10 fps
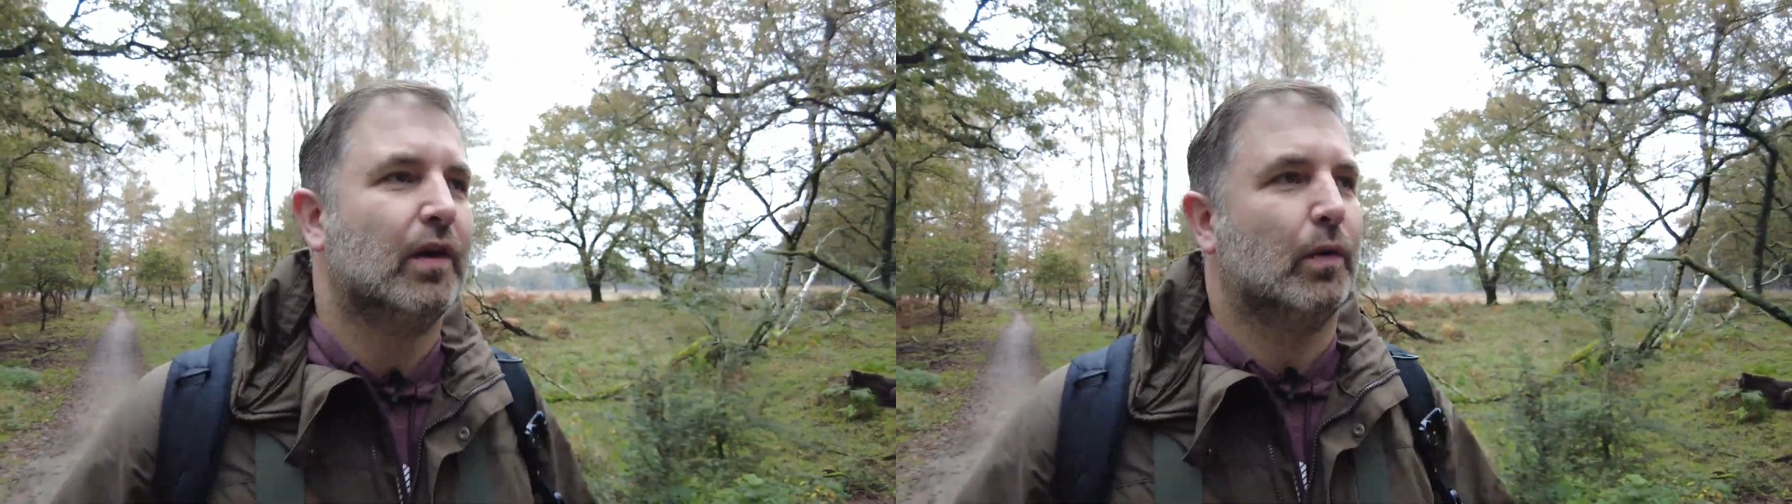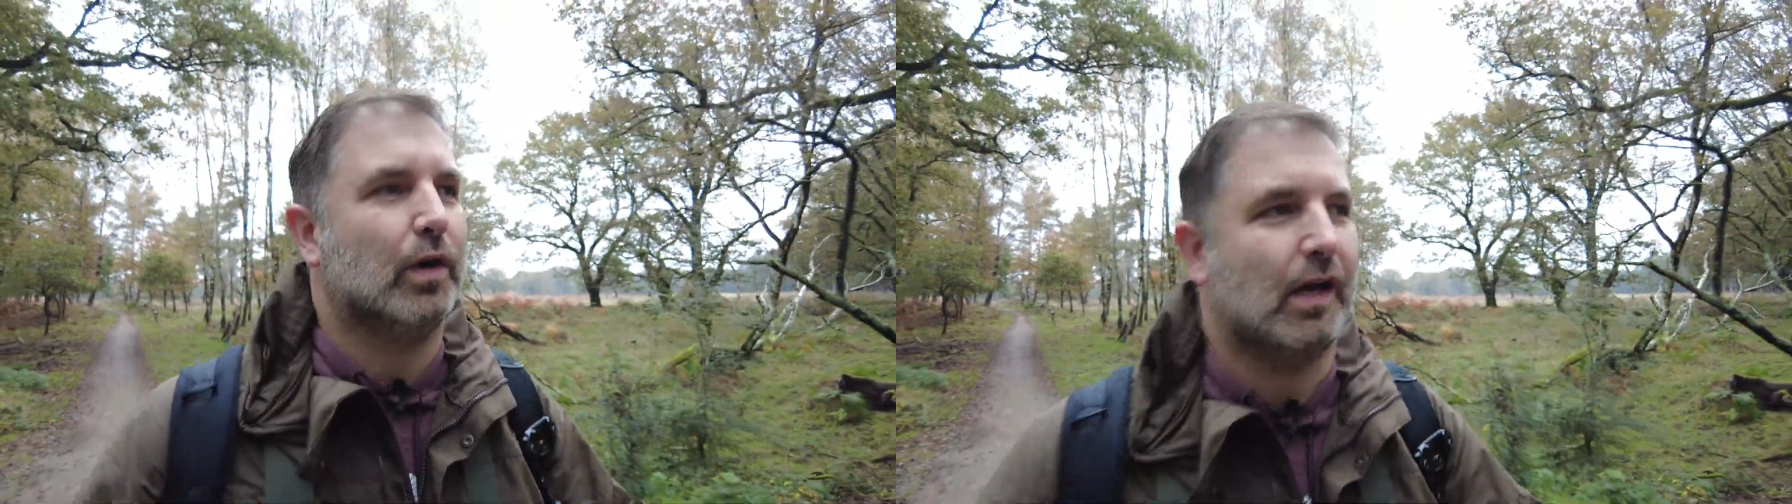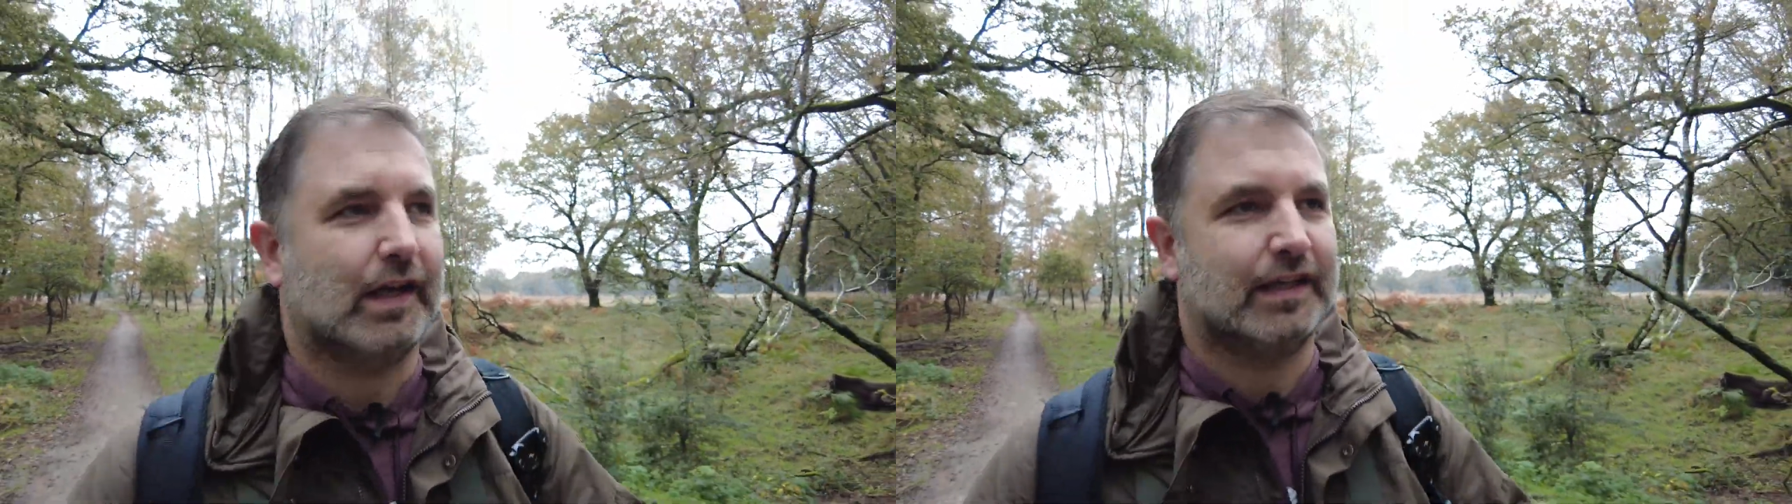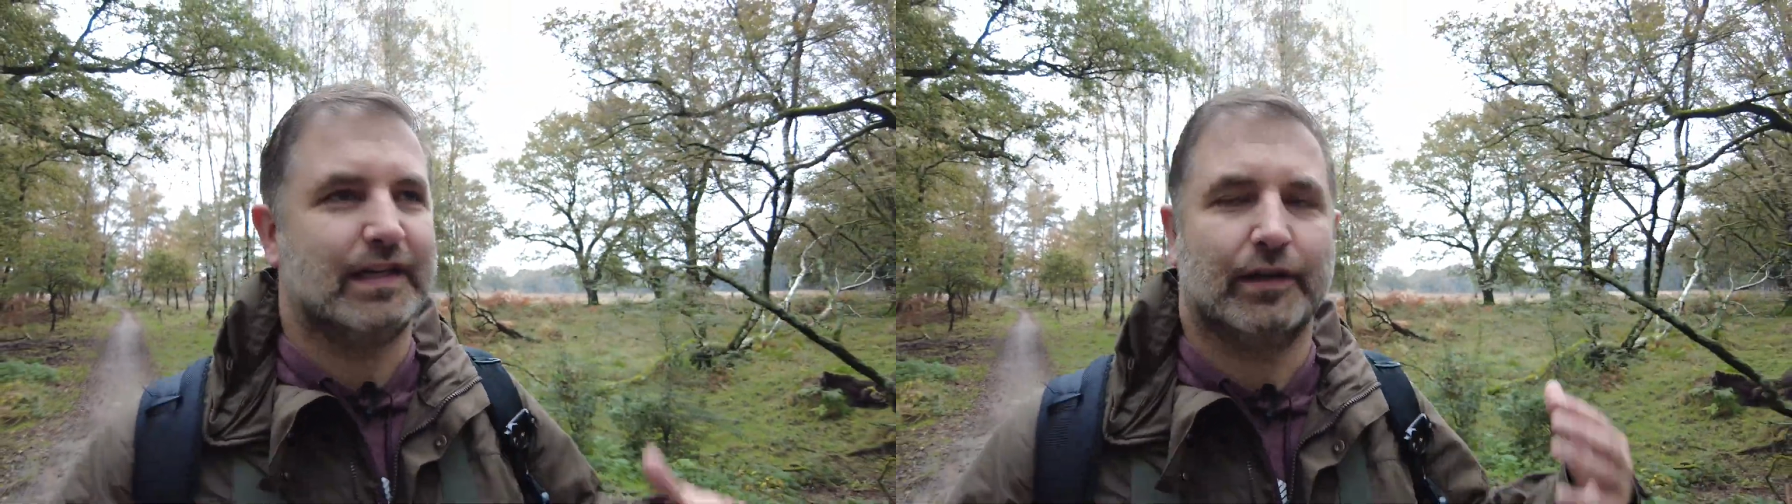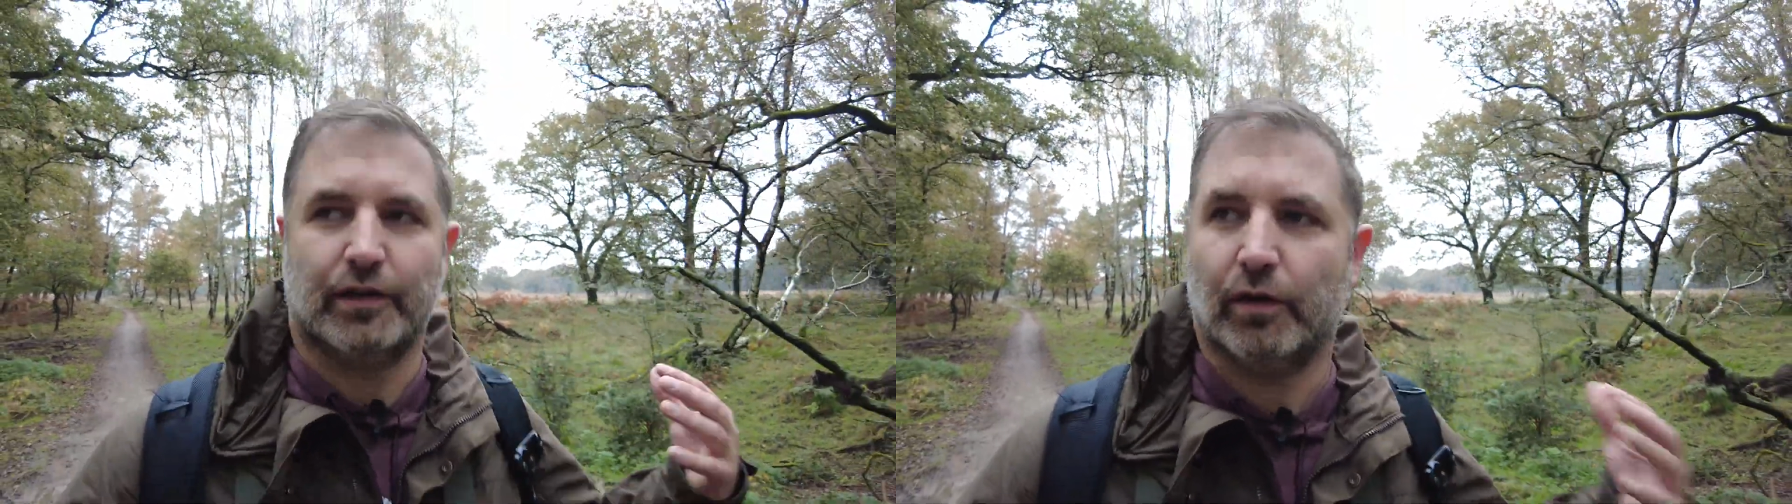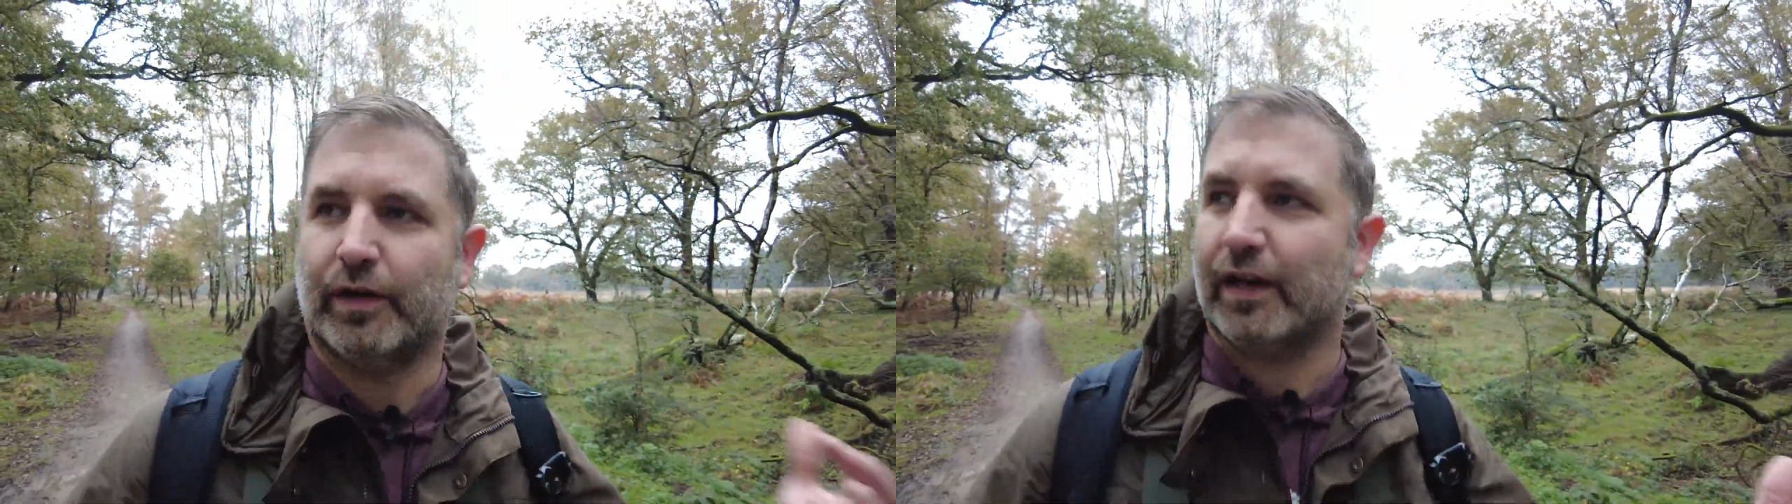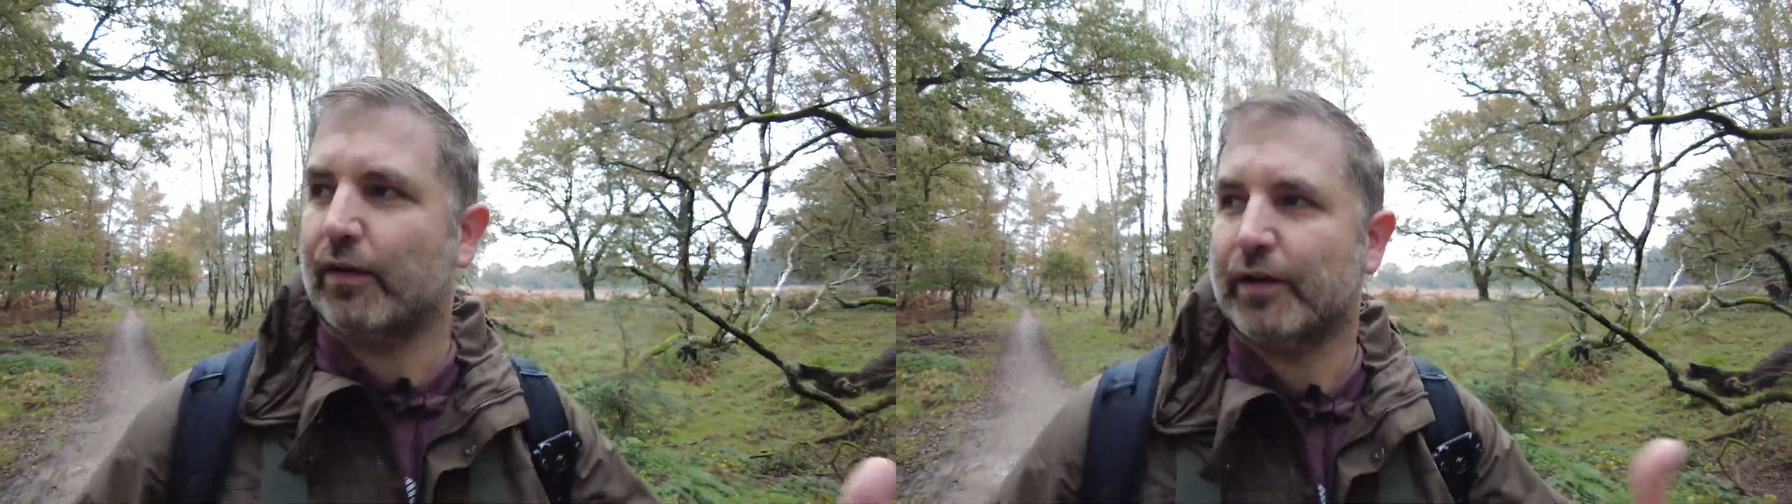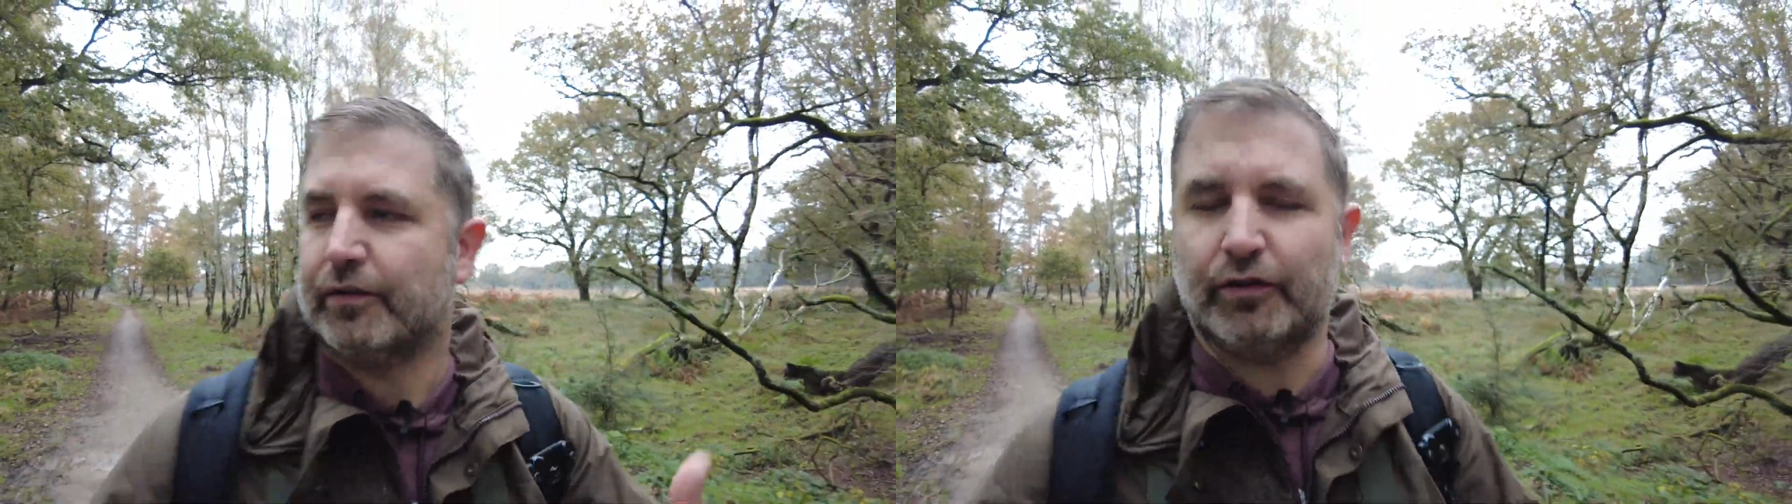or like here, you know, there are